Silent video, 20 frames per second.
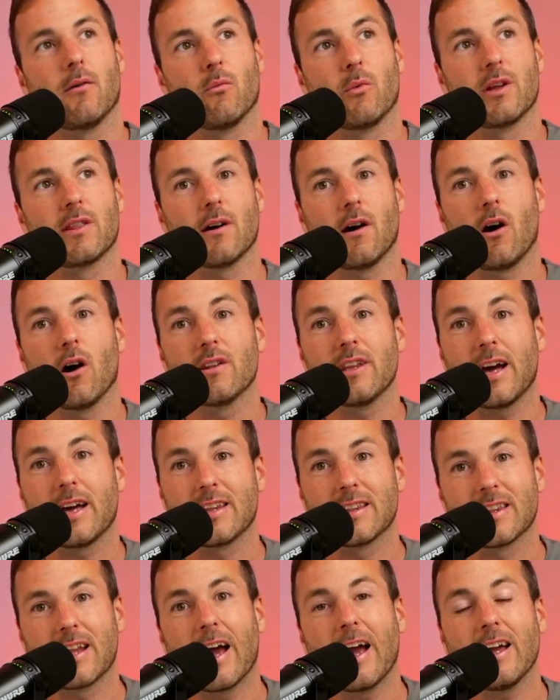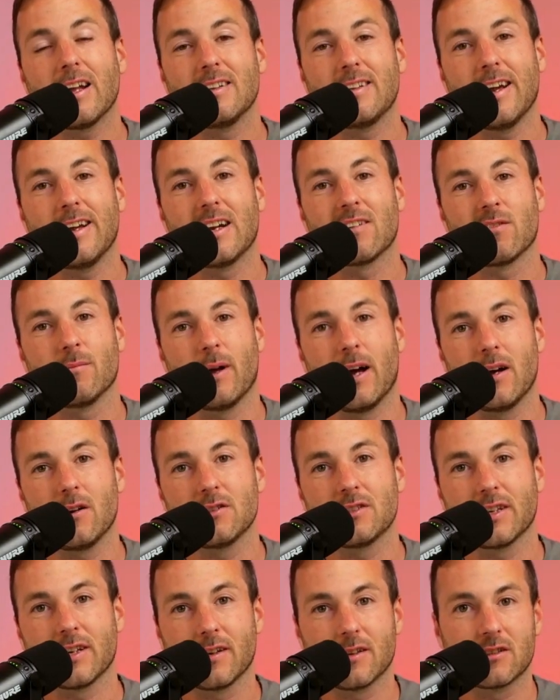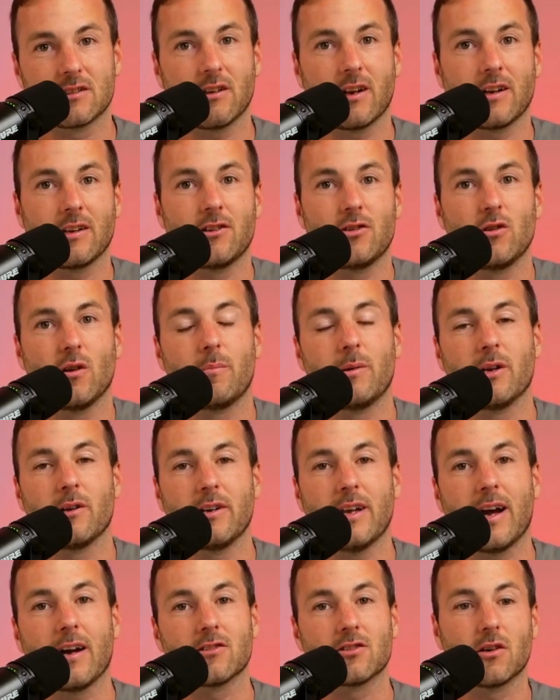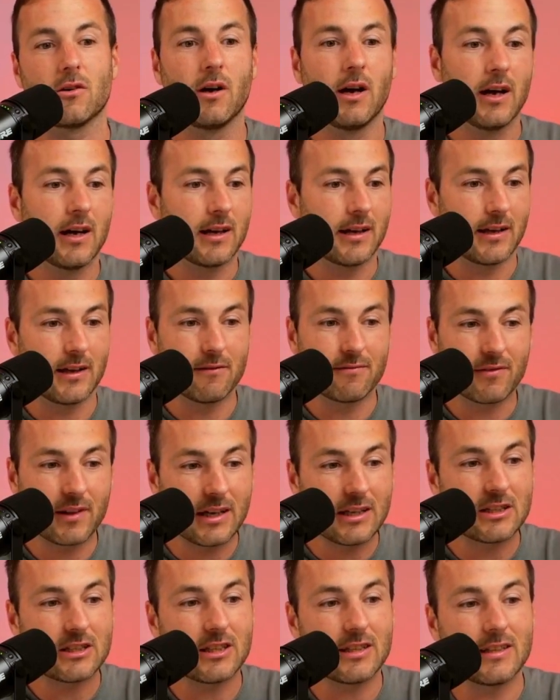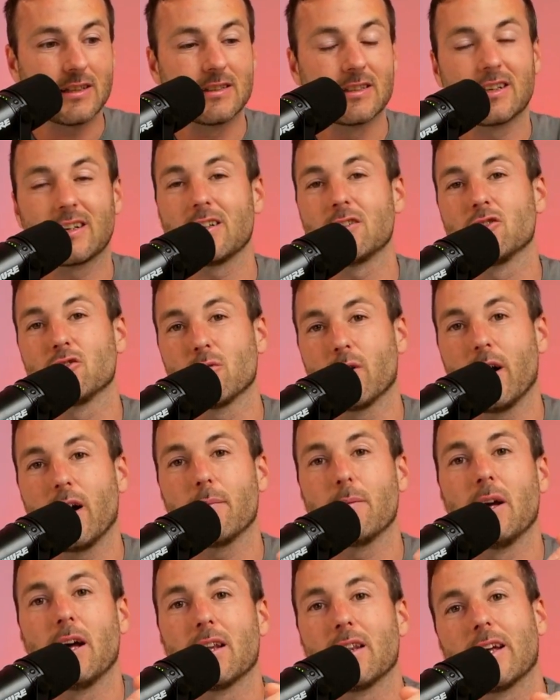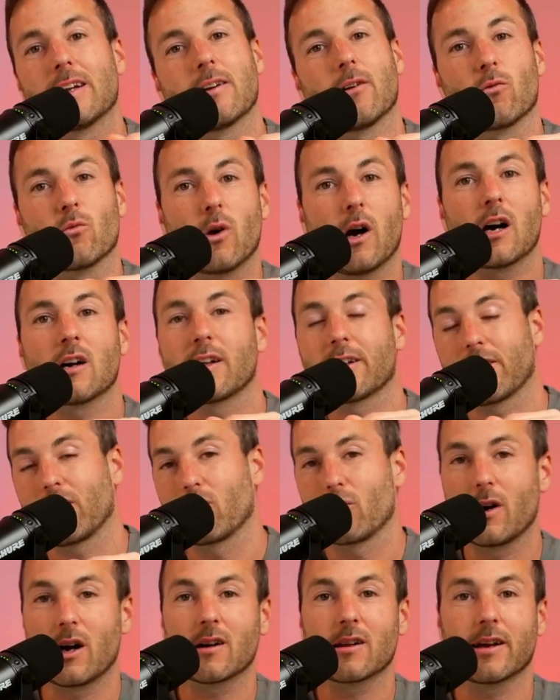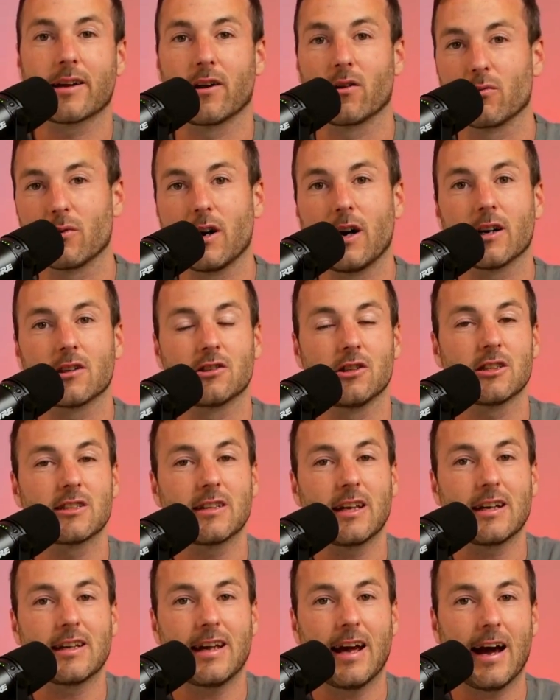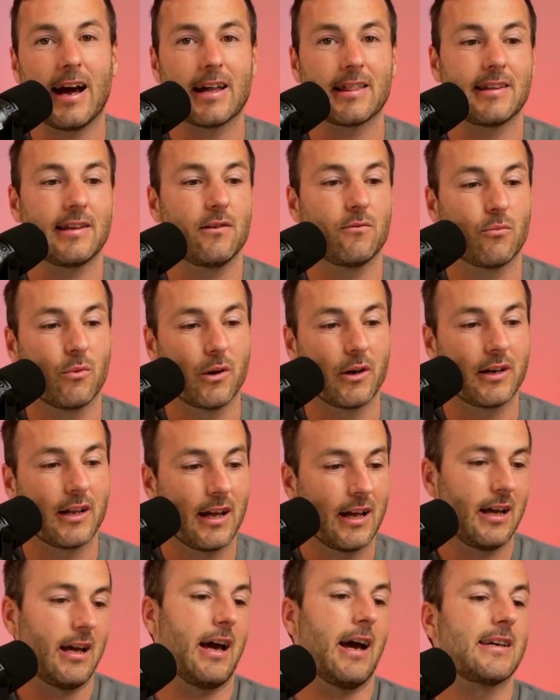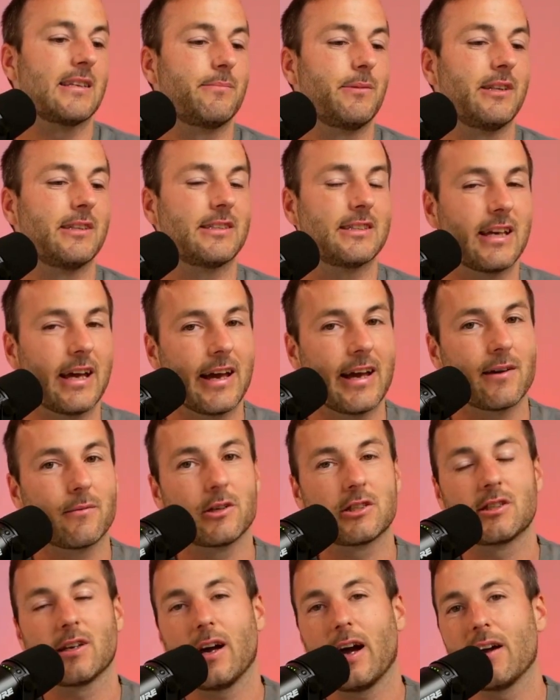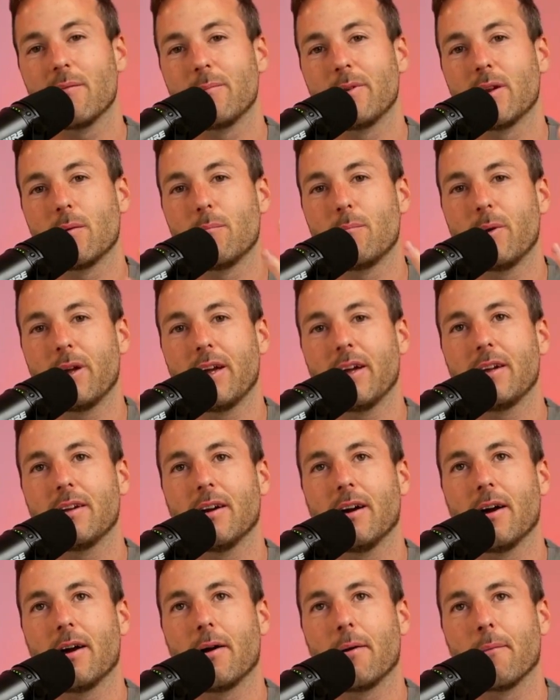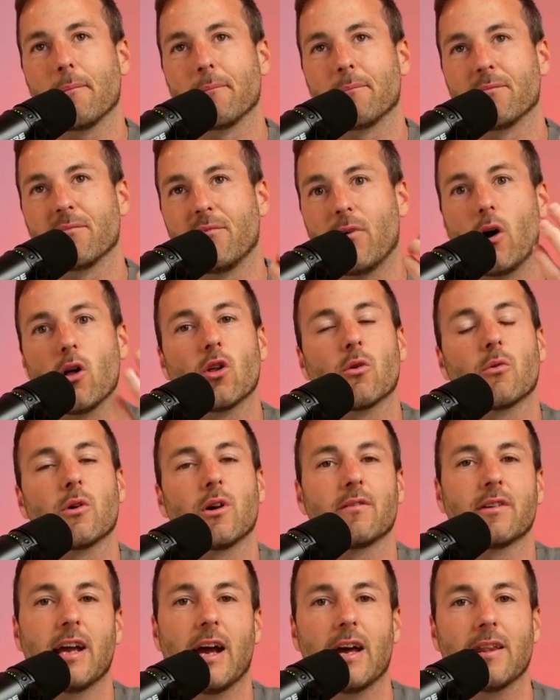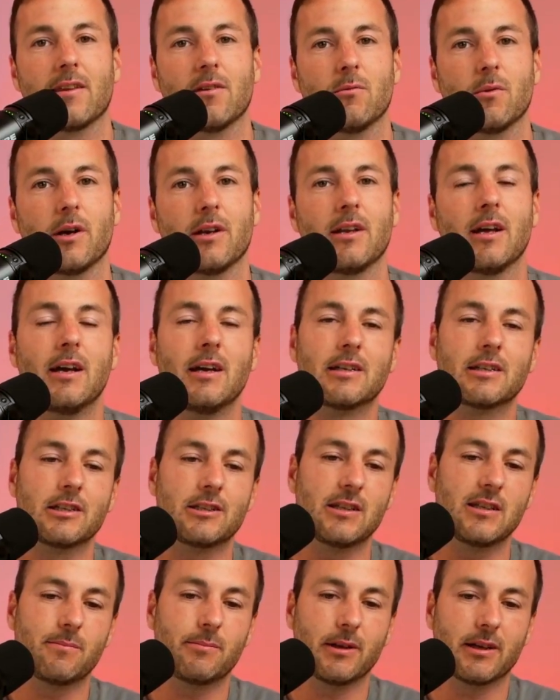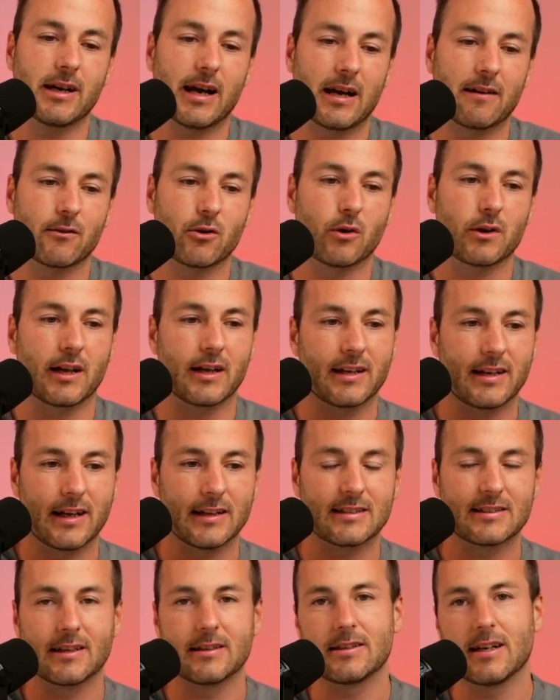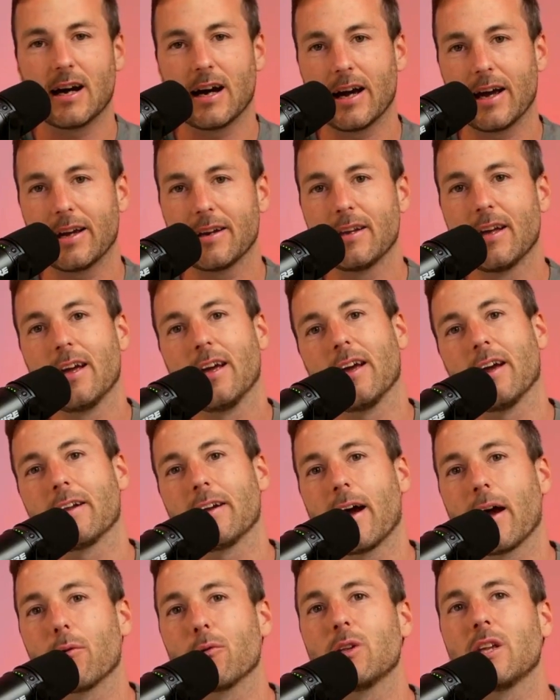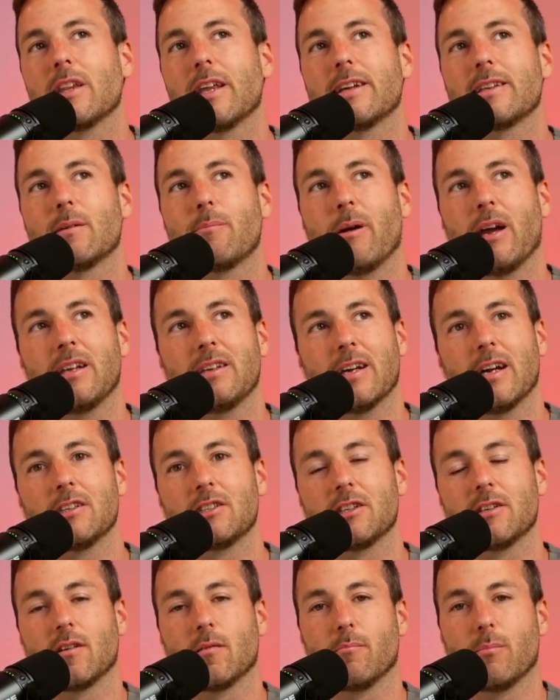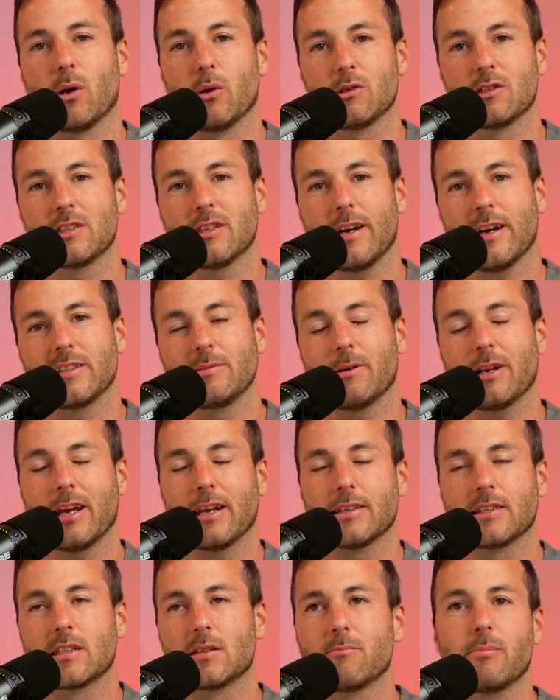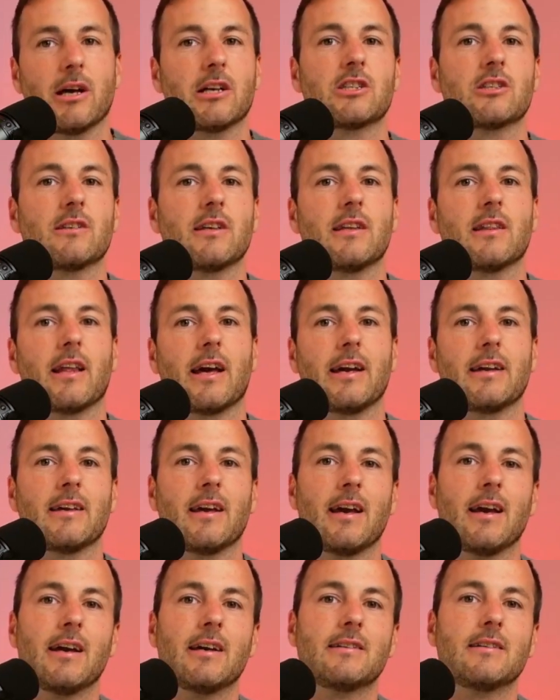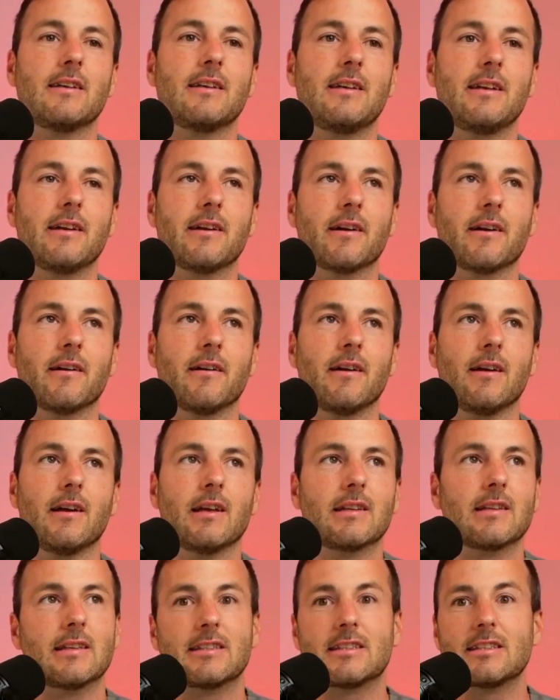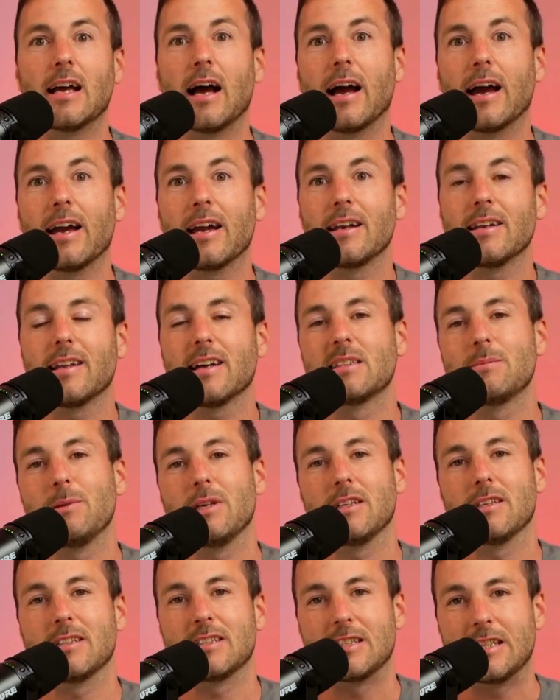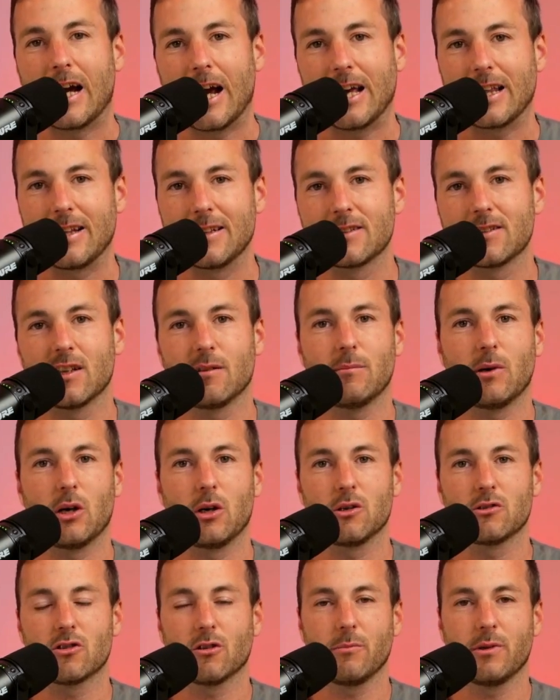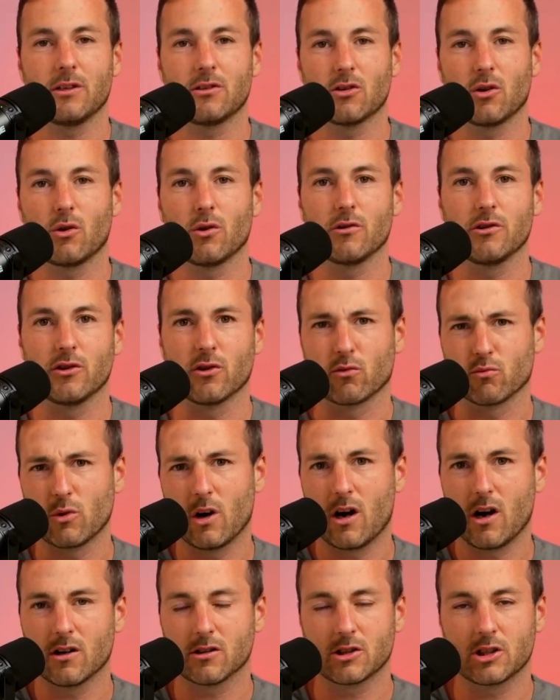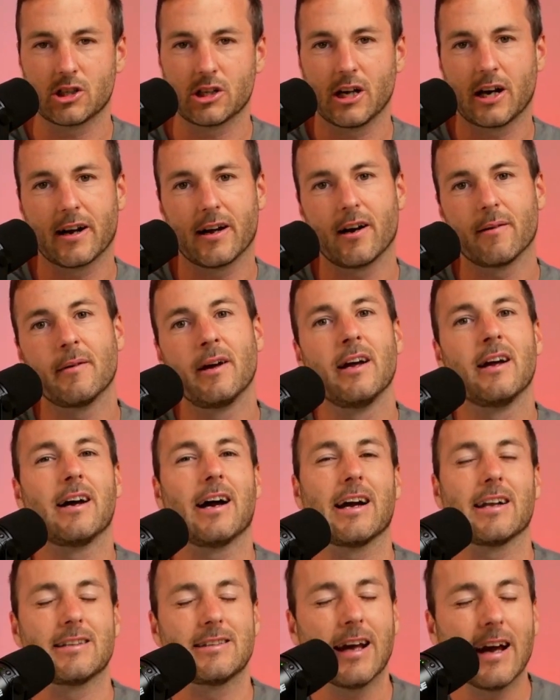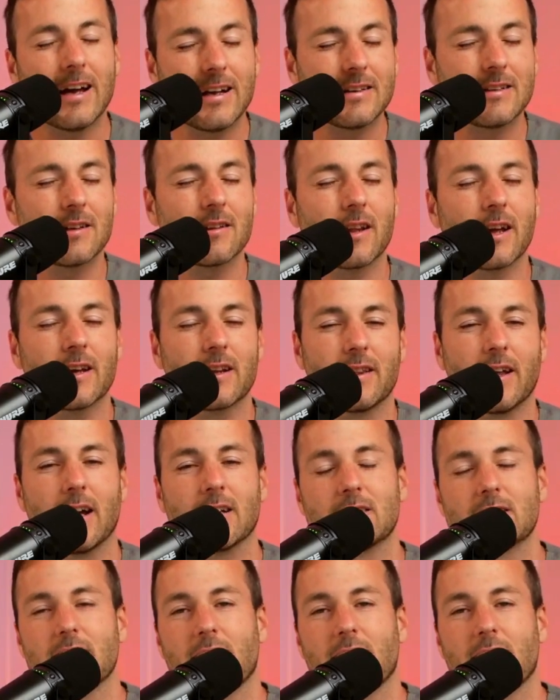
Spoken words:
with all that lag data from housing starting to appear now? So inflation is going to drop like a rock, just like Kathy Wood has been saying, which I've been a big follower of Kathy Wood because she's been kind of going against the tide. And I really like to pay attention to both sides, but I especially like to hear the side that's being silenced the most or being told you're wrong, shut up. I tend to like that